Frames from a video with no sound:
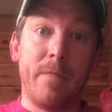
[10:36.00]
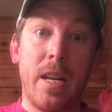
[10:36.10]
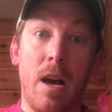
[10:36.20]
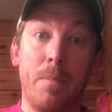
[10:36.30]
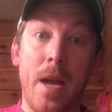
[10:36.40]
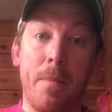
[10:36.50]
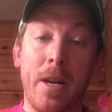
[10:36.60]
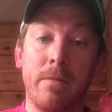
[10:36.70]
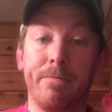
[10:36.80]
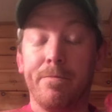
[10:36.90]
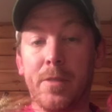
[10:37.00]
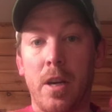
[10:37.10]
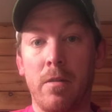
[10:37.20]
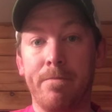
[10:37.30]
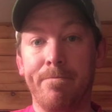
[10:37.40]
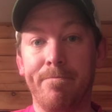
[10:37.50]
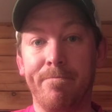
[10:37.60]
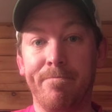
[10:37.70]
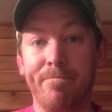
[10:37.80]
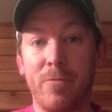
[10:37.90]
Need help naming it. So,
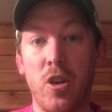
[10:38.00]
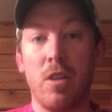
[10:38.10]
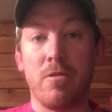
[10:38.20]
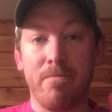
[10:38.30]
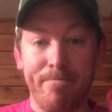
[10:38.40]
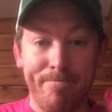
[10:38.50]
cheers.